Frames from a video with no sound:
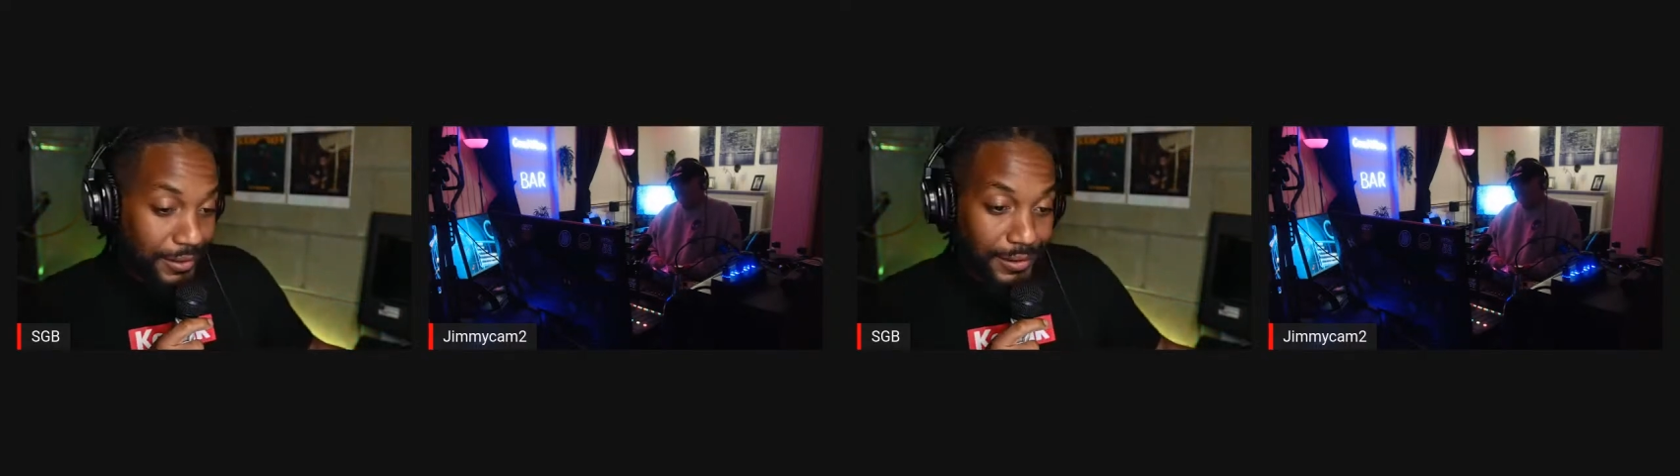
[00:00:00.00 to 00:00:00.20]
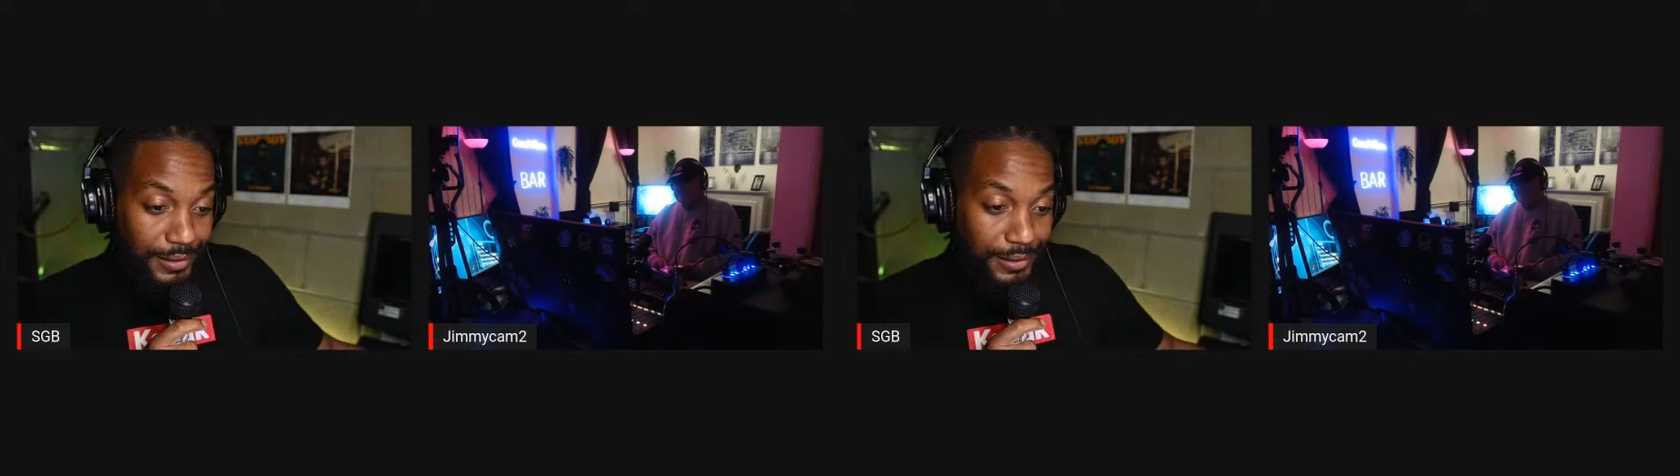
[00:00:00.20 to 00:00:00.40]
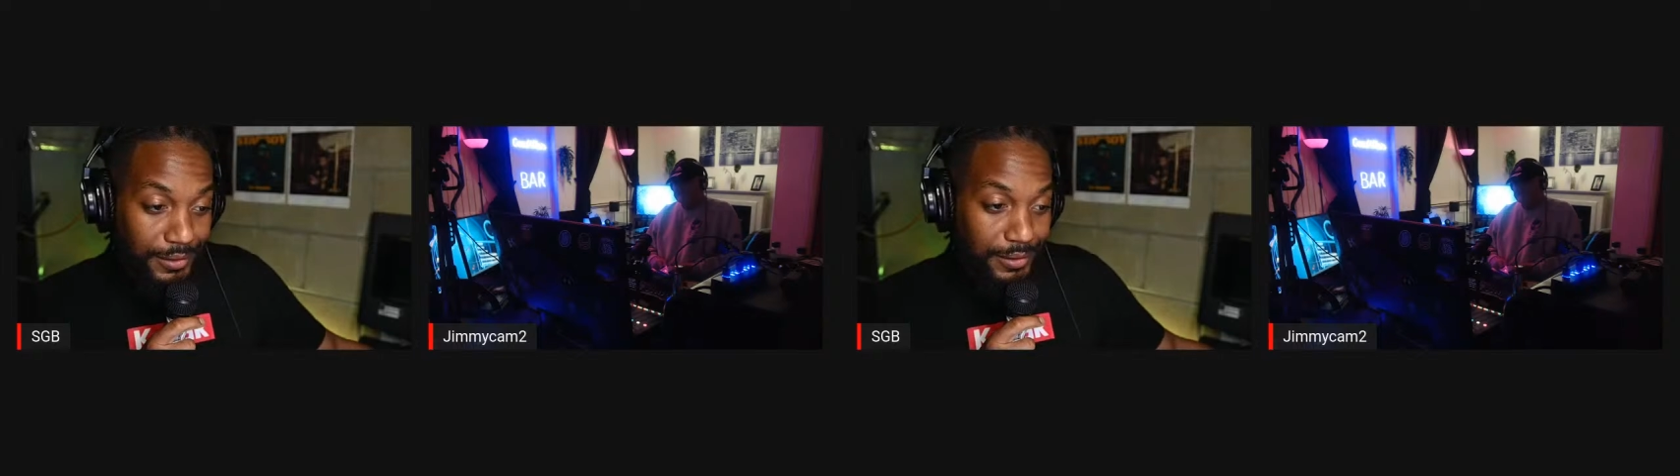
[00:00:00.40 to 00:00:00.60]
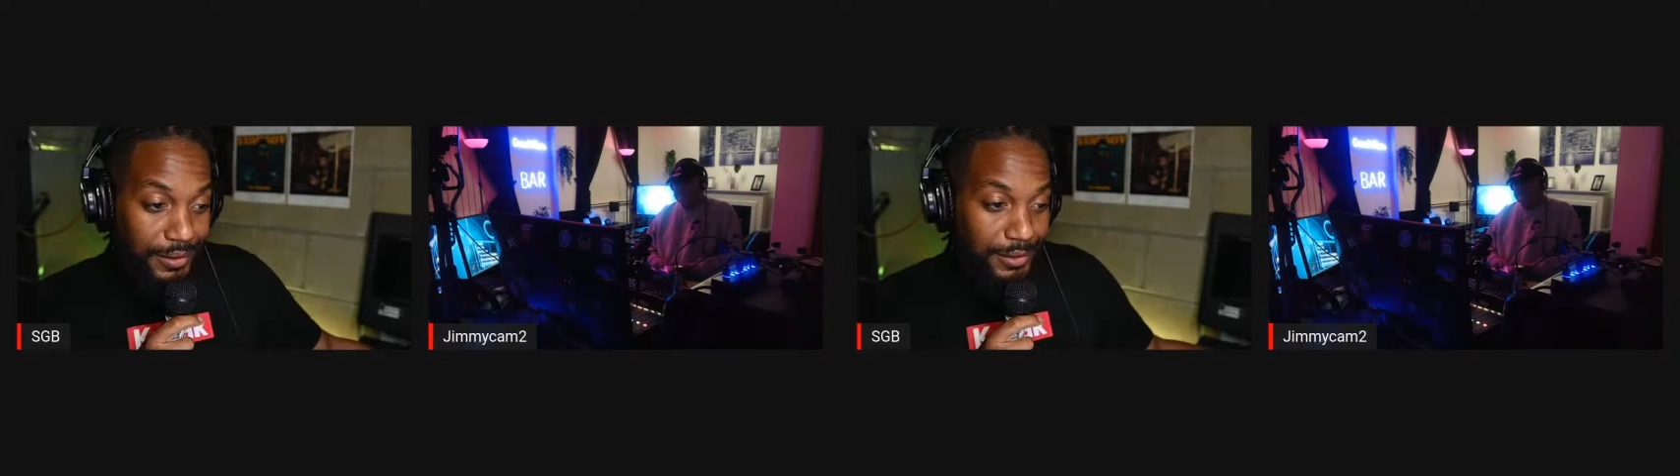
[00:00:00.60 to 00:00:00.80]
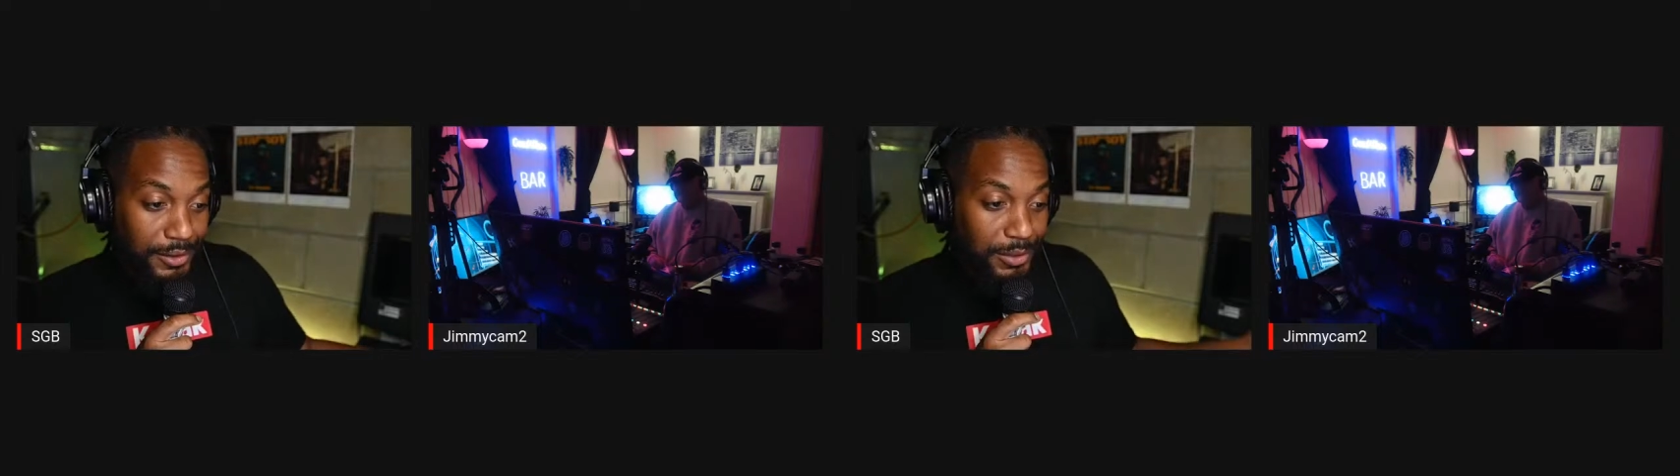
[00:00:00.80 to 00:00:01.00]

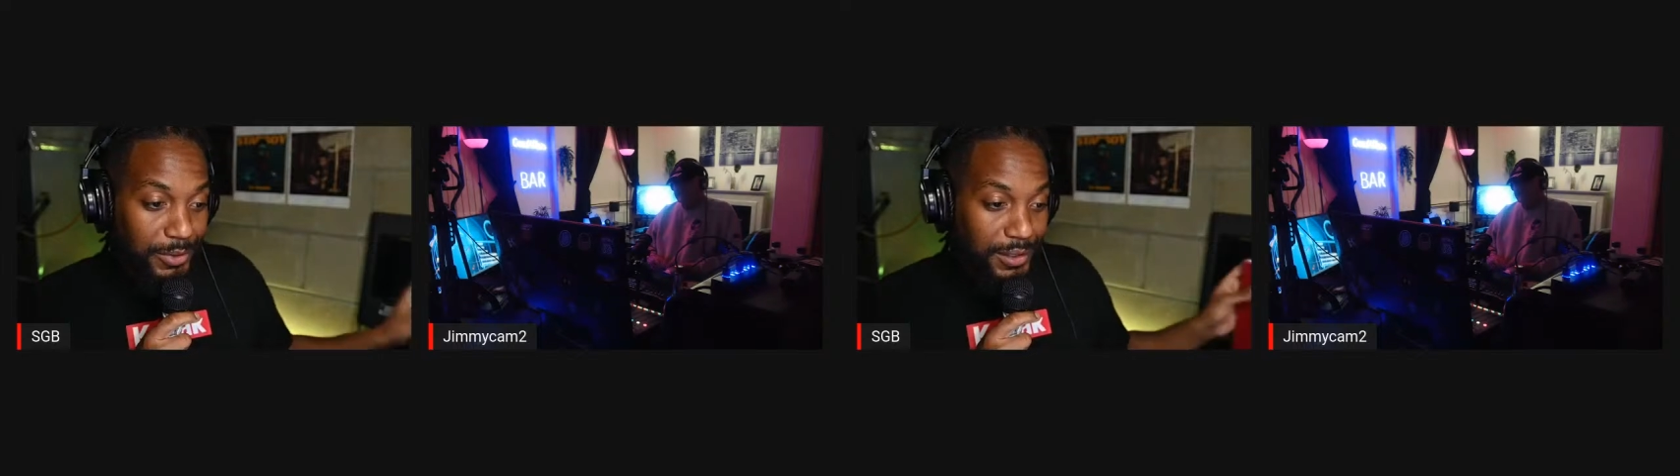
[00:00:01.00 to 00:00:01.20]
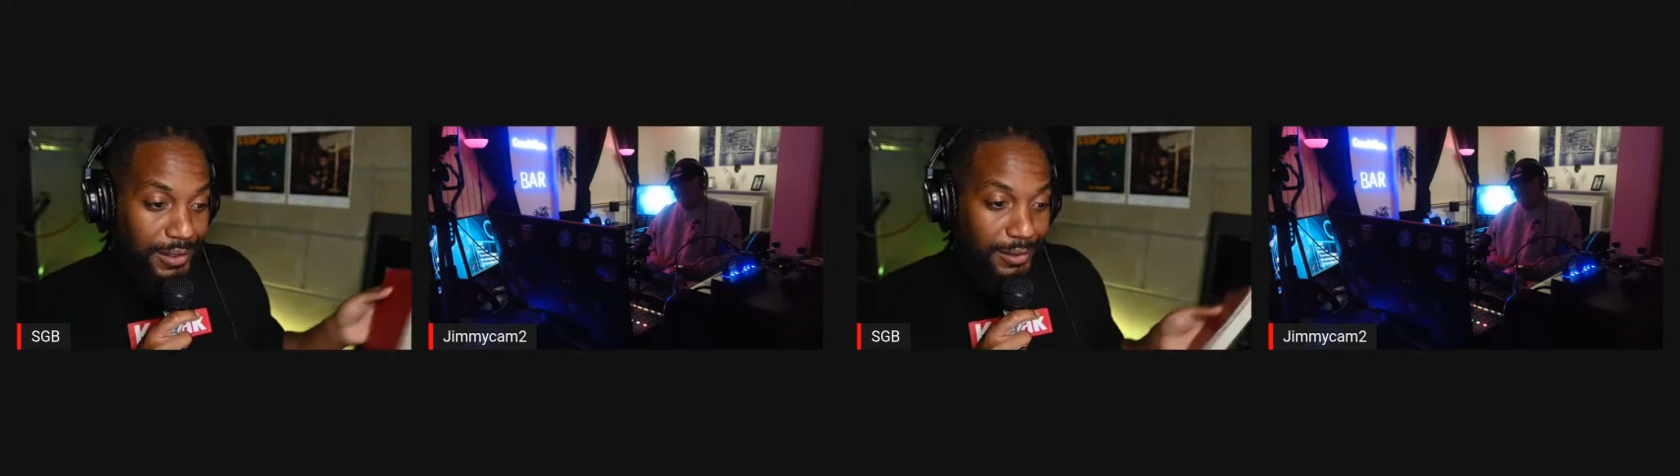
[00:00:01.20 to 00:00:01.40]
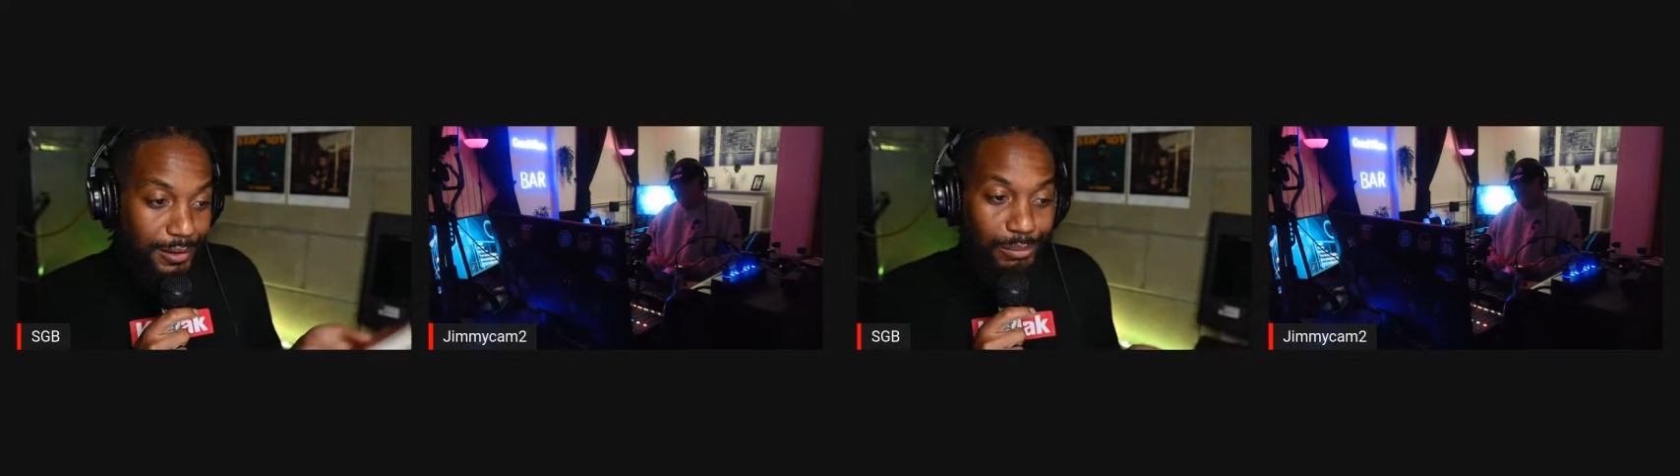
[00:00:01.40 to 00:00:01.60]
Okay, Jimmy got a little